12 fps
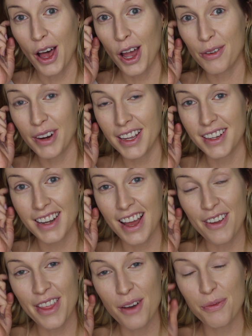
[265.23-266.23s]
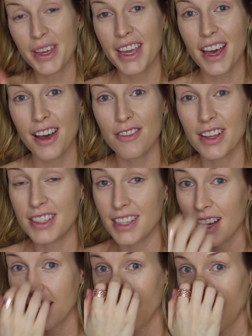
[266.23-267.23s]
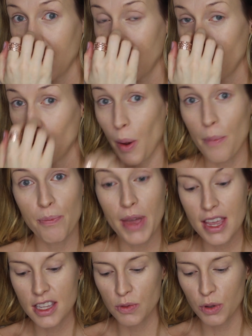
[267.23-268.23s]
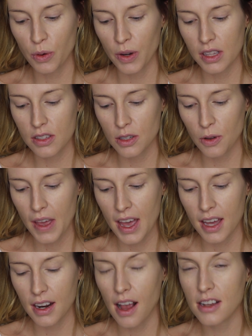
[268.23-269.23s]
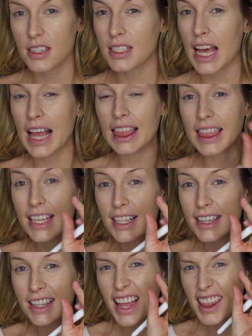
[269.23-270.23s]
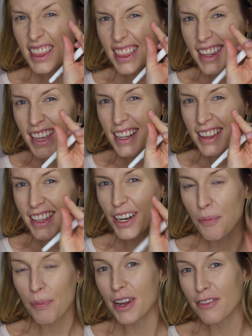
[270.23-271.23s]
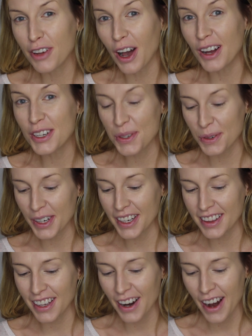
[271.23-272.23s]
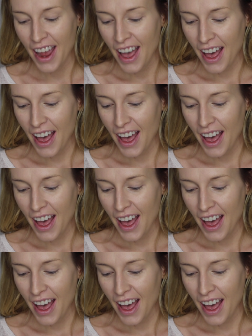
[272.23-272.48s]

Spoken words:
All right, now that we have done our base, we're going to add just a little bit of contour in there.